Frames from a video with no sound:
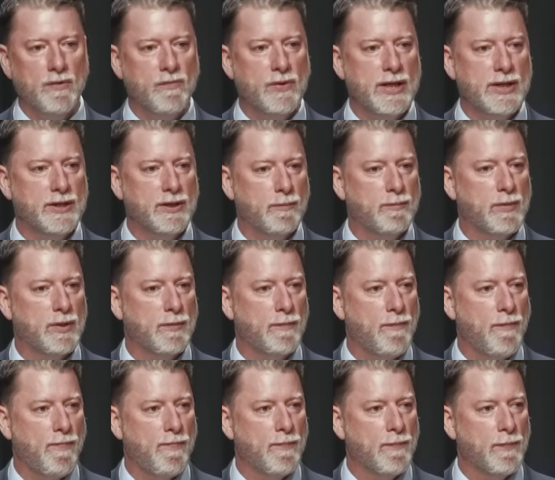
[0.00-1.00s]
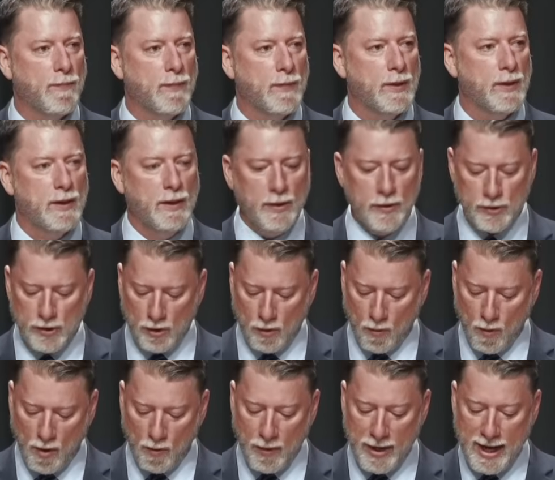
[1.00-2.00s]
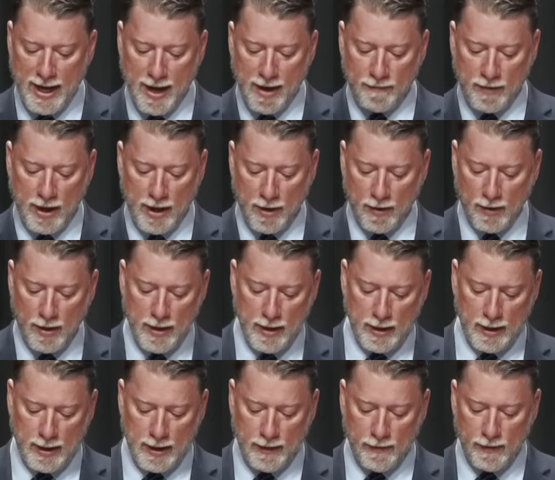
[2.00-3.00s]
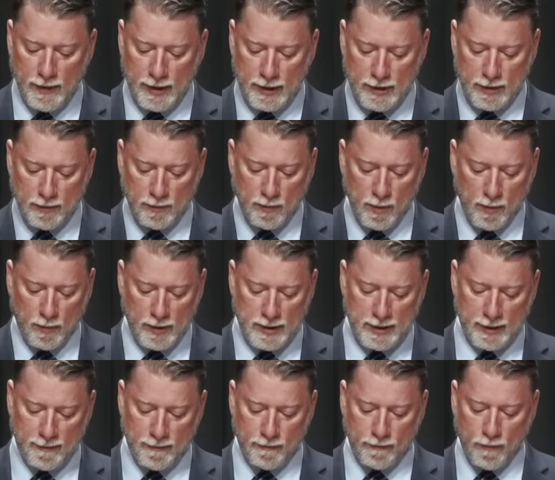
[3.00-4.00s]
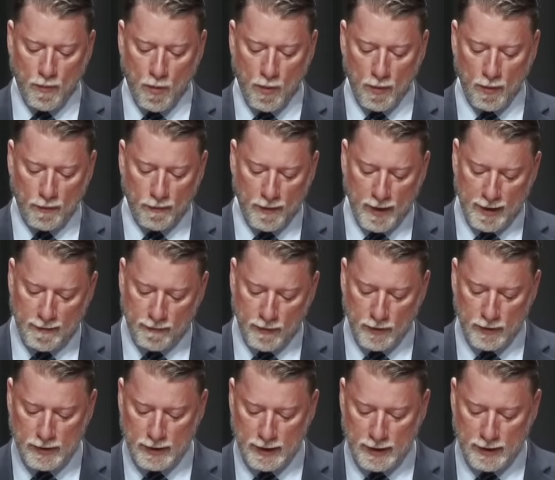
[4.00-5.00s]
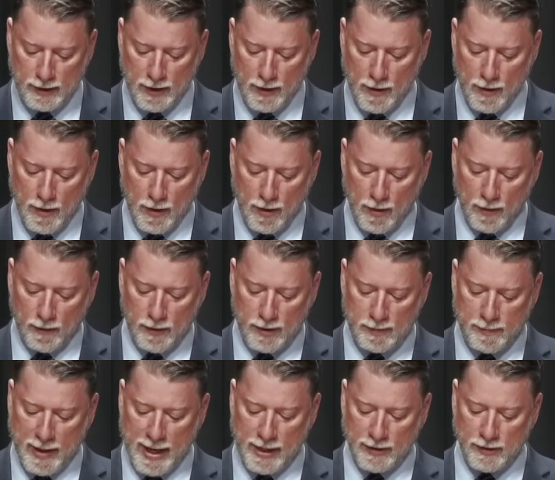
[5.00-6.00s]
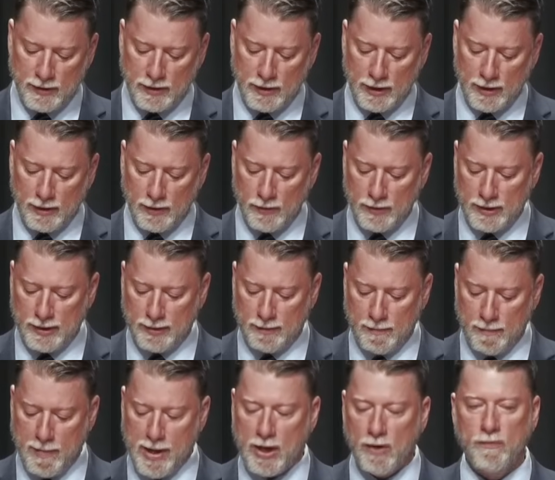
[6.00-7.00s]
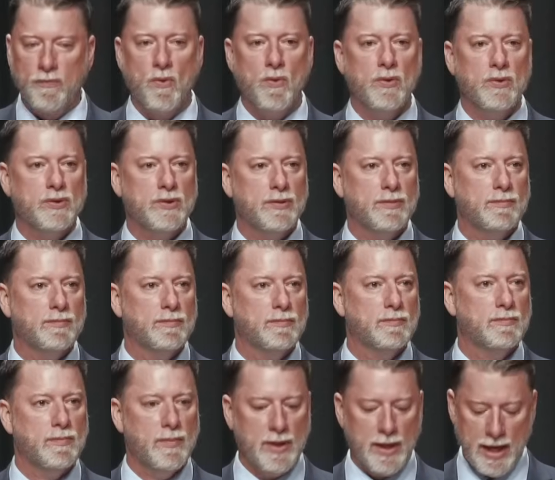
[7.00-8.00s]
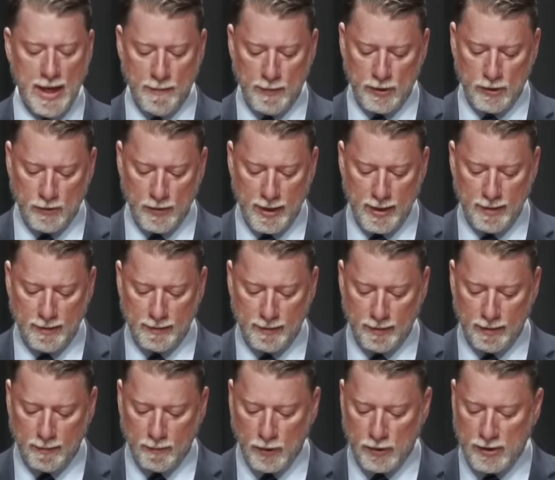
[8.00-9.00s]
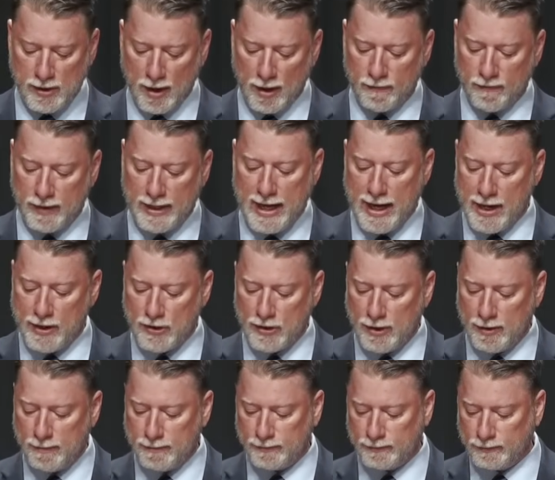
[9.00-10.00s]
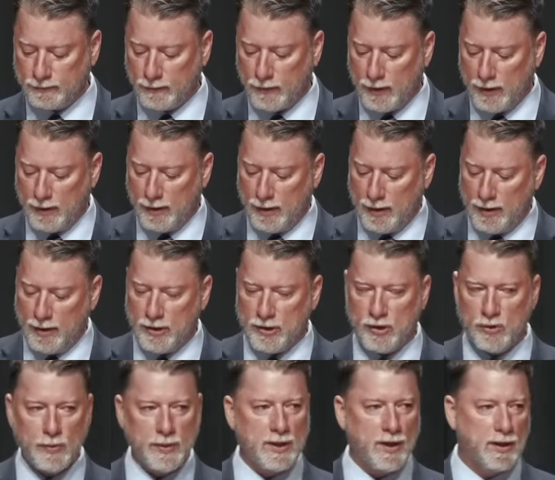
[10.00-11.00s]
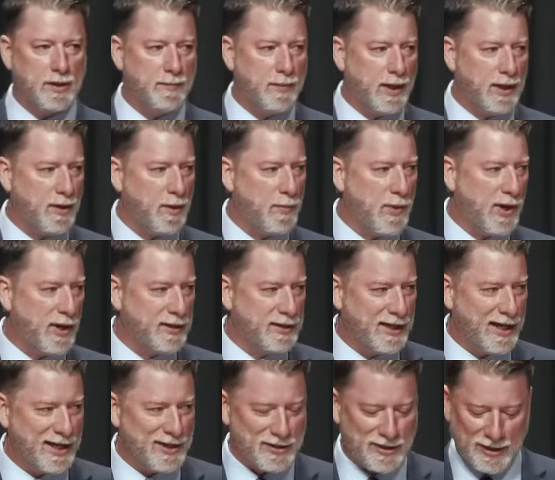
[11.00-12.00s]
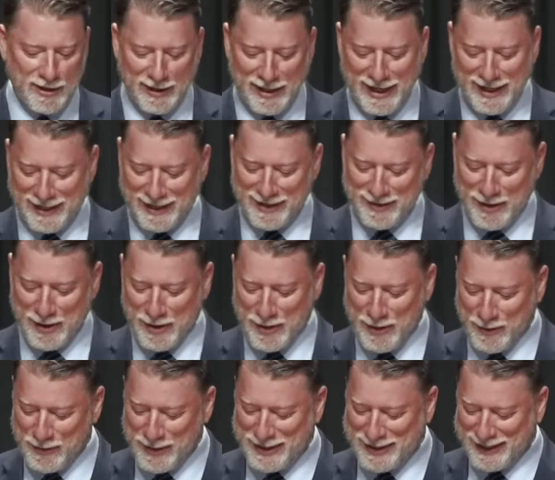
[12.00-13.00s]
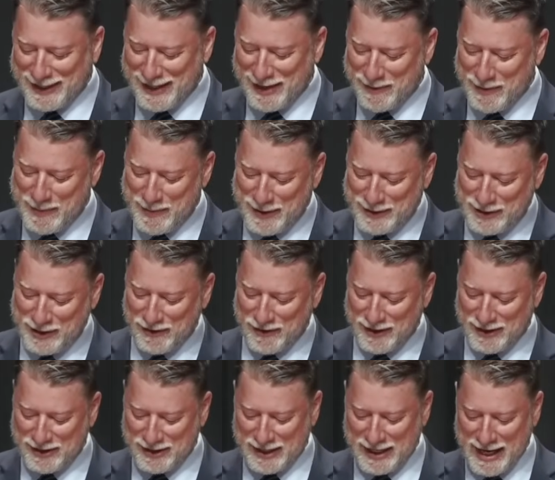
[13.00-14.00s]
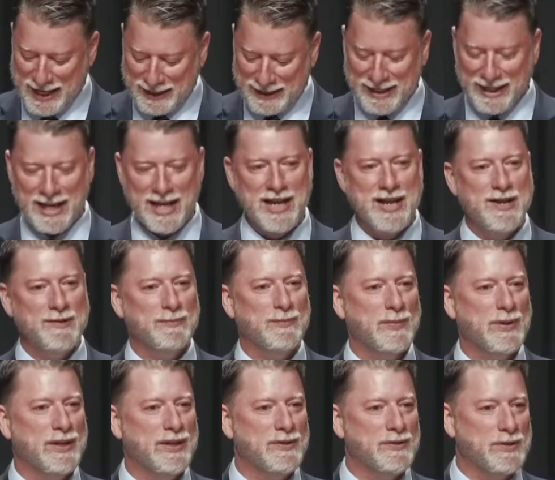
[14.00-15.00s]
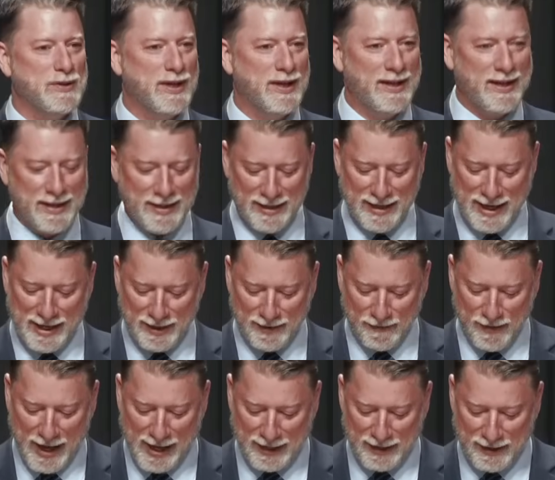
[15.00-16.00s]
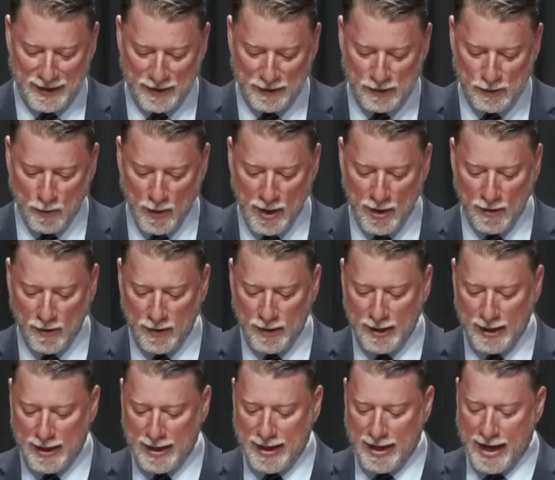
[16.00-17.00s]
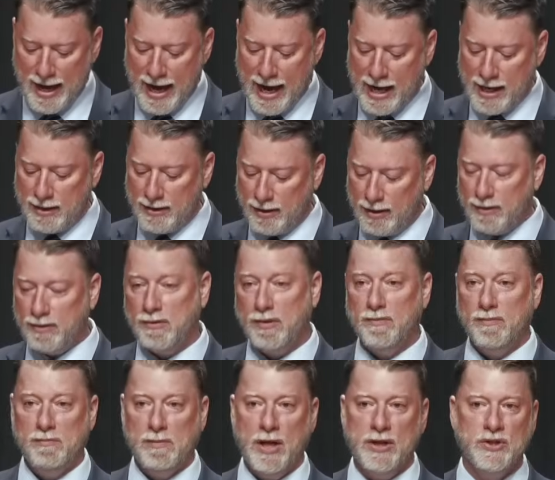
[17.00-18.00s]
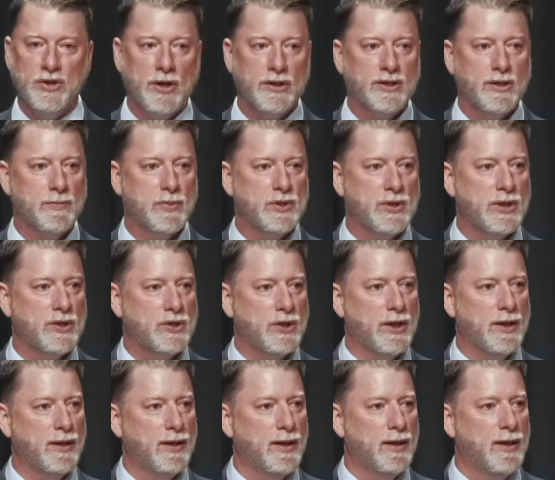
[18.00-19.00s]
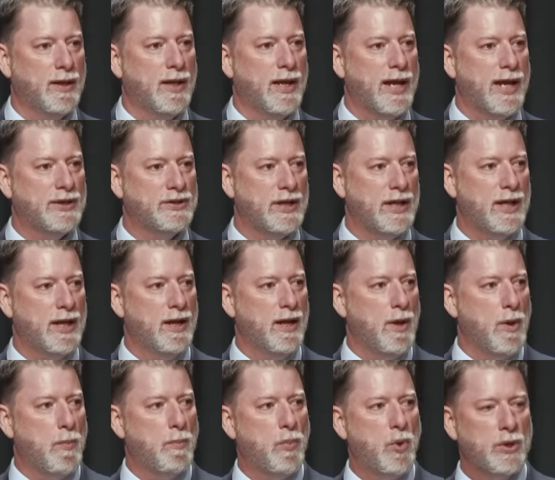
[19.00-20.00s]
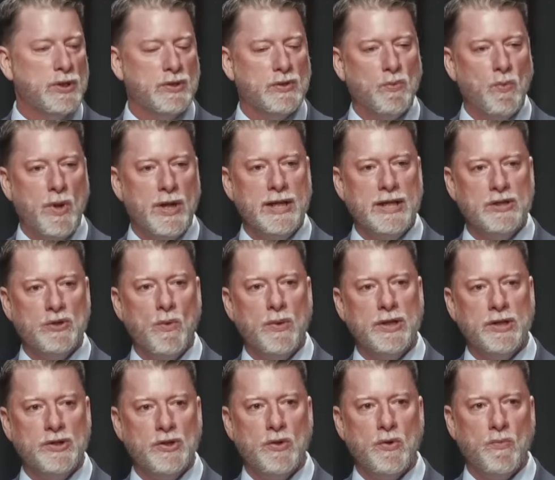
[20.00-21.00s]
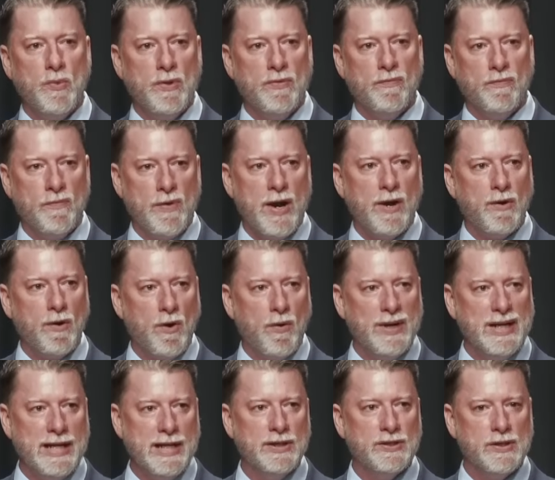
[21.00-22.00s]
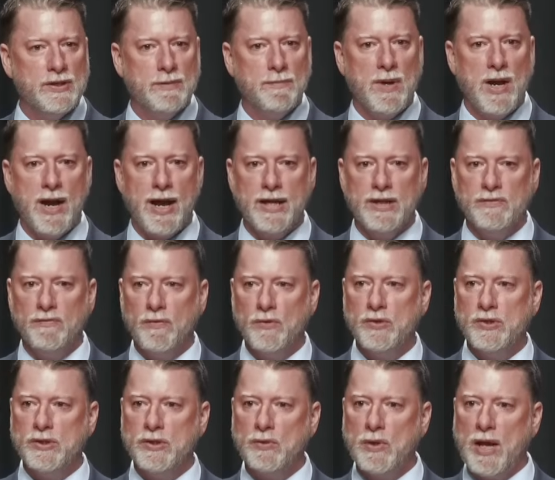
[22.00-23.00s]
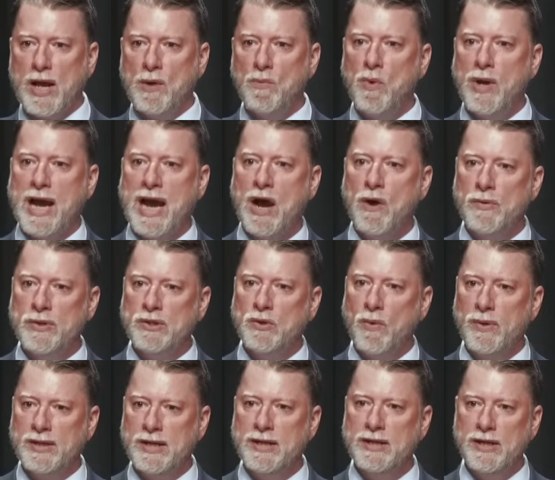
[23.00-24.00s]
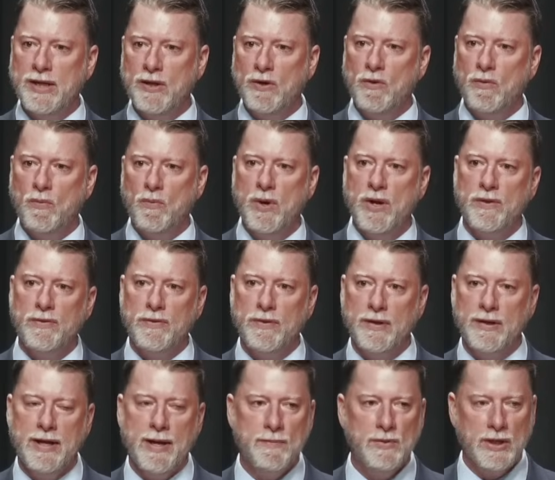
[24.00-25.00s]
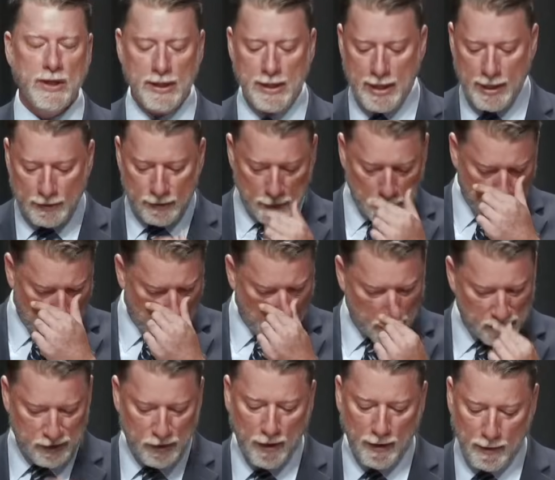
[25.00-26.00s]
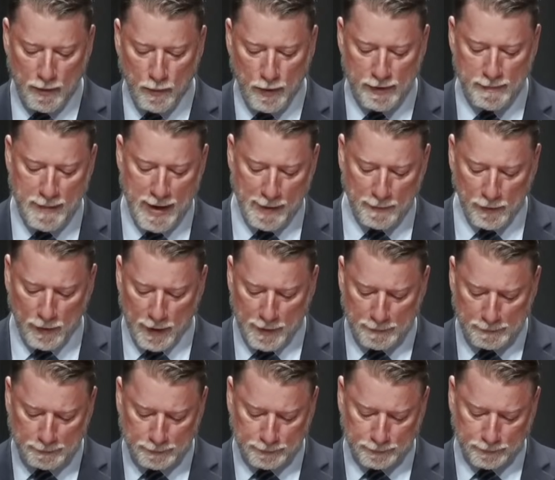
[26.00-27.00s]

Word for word: of Egypt. So, what we have here in this, what was it, four or five verses, this passage includes metaphors, imagery, personification. Since we talked about it in our podcast lately, uh, recently, we mentioned the synecdoche. There's a, a hint of that in there as well. And a juxtaposition as he puts what he's going to do with Pharaoh and his demise versus how he's going to deal with Nebuchadnezzar, or sorry, with Babylon.